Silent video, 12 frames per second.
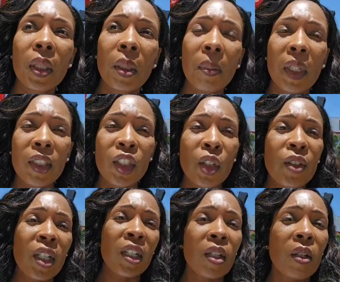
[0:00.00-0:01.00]
But
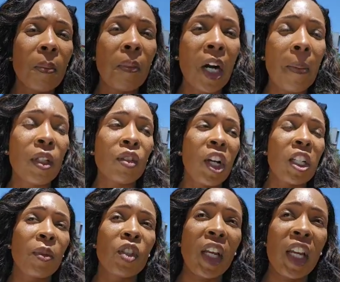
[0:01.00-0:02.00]
using public
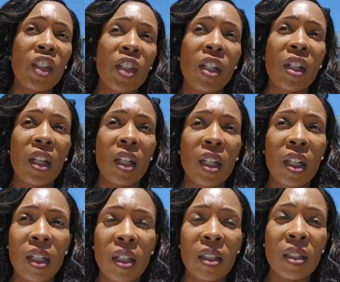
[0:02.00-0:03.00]
transportation
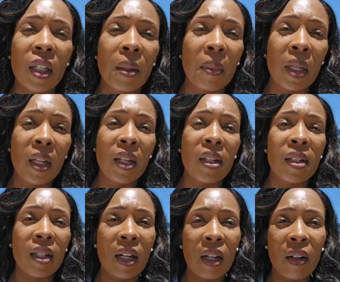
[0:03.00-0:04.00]
is a means
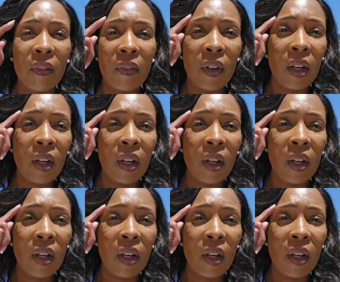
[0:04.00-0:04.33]
of